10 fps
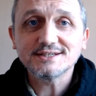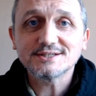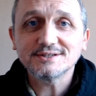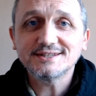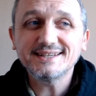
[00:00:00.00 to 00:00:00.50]
So
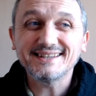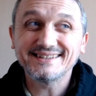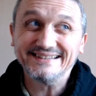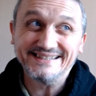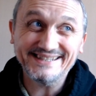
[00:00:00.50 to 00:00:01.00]
I think
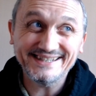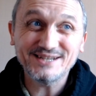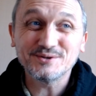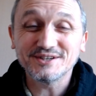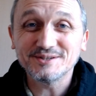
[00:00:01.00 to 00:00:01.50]

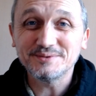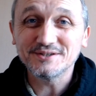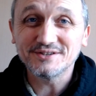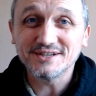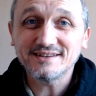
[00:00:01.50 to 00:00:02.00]
we're going to be all
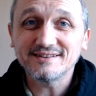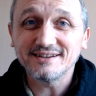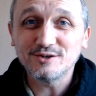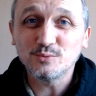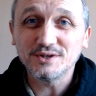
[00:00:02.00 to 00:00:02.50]
right. I
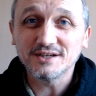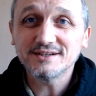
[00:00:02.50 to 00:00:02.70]
hope we are.